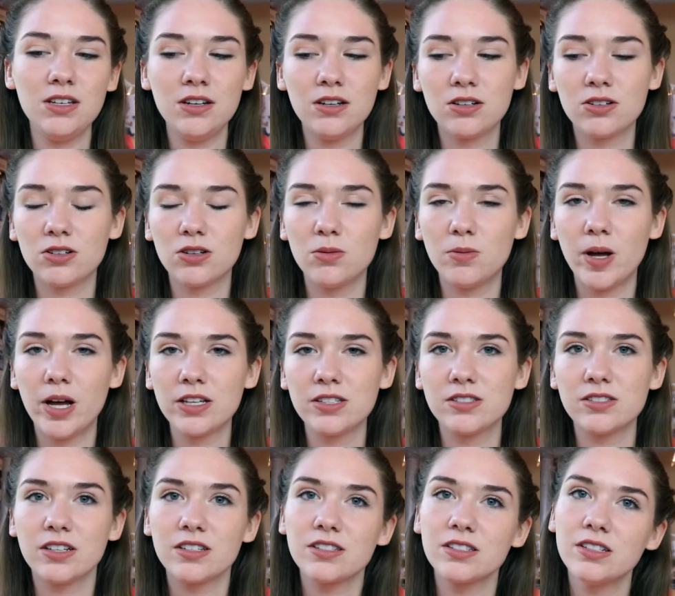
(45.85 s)
a girl boss
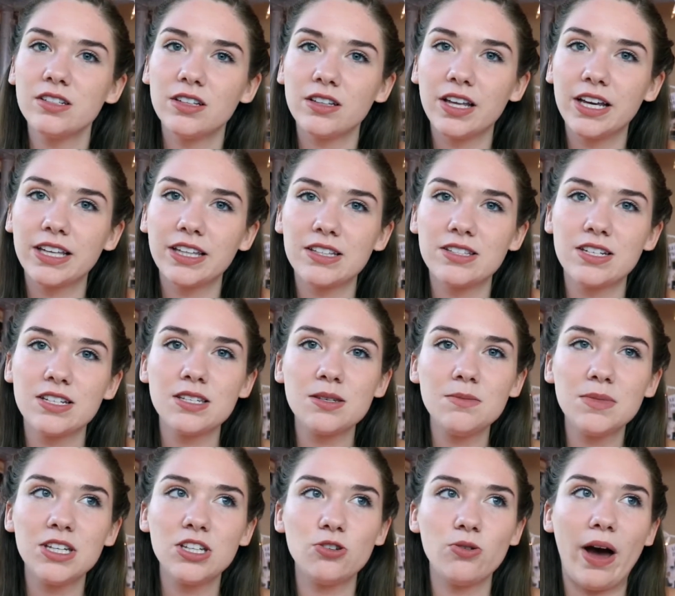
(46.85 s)
doesn't, like, it doesn't
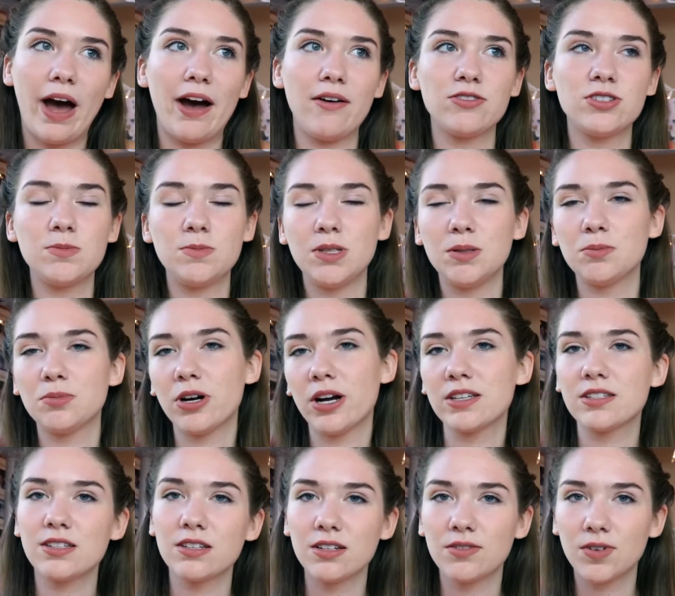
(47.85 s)
mean you have to be
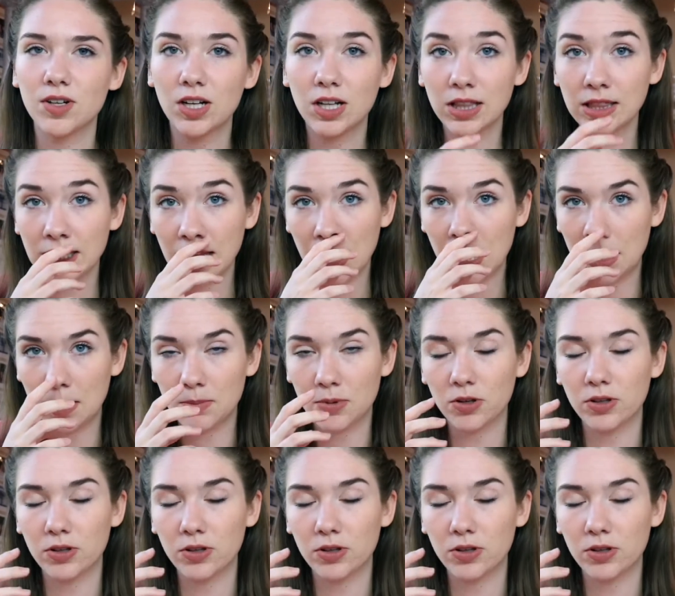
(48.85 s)
president of a club,